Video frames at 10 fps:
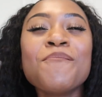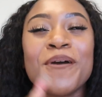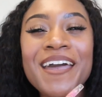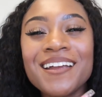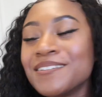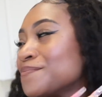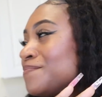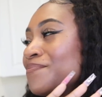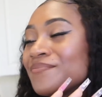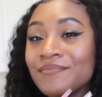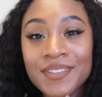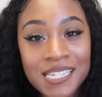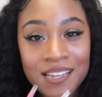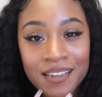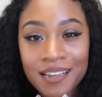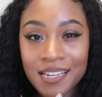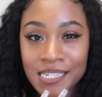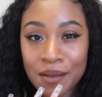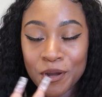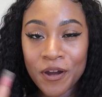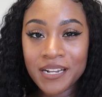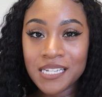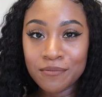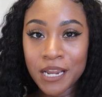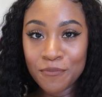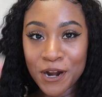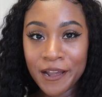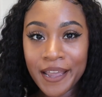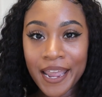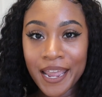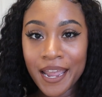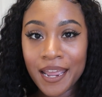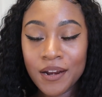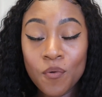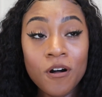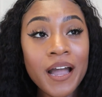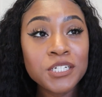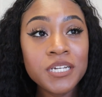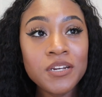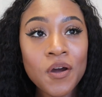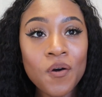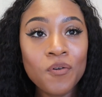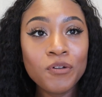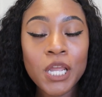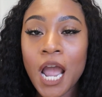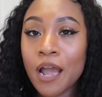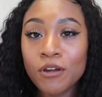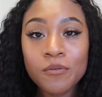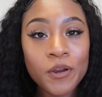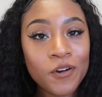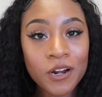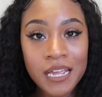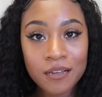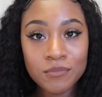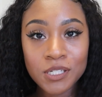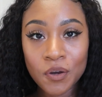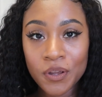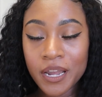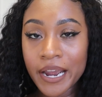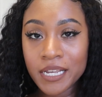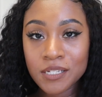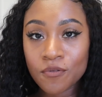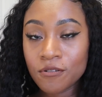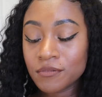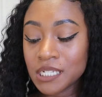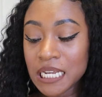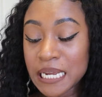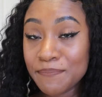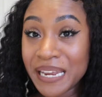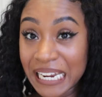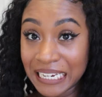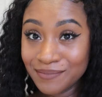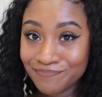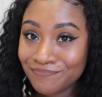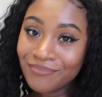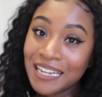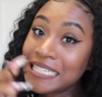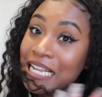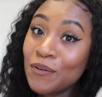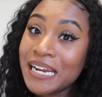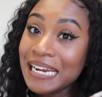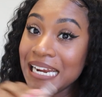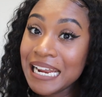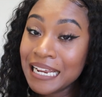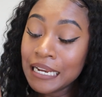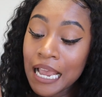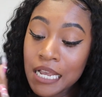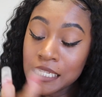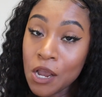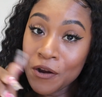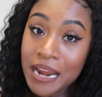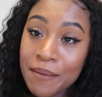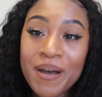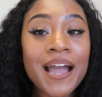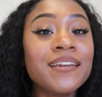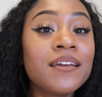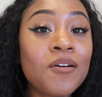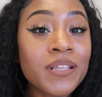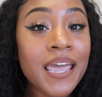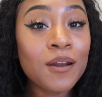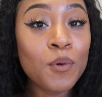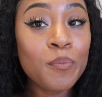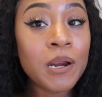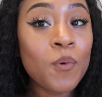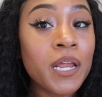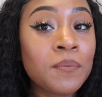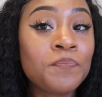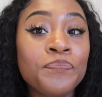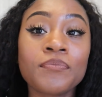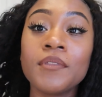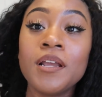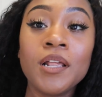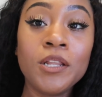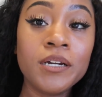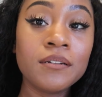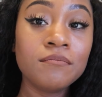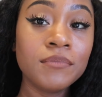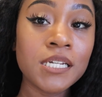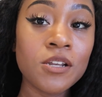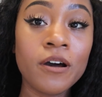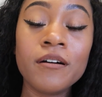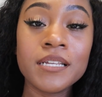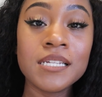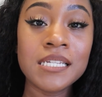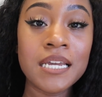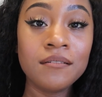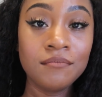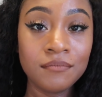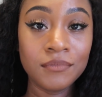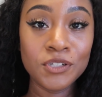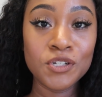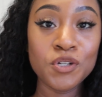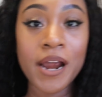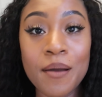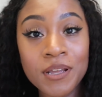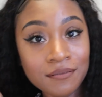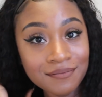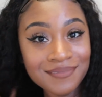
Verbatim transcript: But that's good because I'm gonna go ahead and set up the camera, and well, actually no, I'm gonna be recording him so you guys won't see me. Sorry, but I did go with the animal print one. Look, that's all y'all get to see. It's a strap.